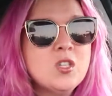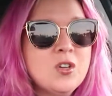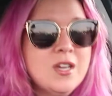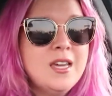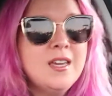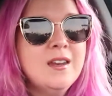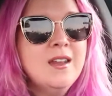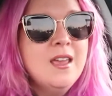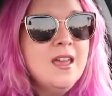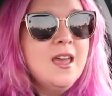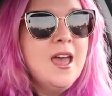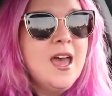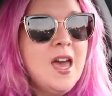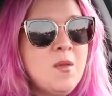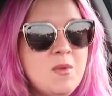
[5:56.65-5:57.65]
screen
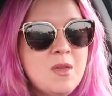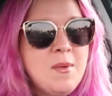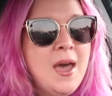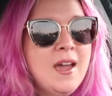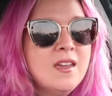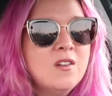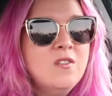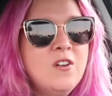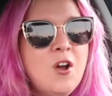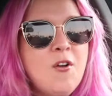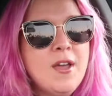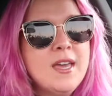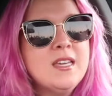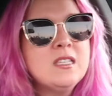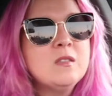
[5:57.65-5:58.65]
and be back in
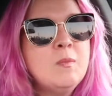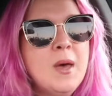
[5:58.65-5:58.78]
focus.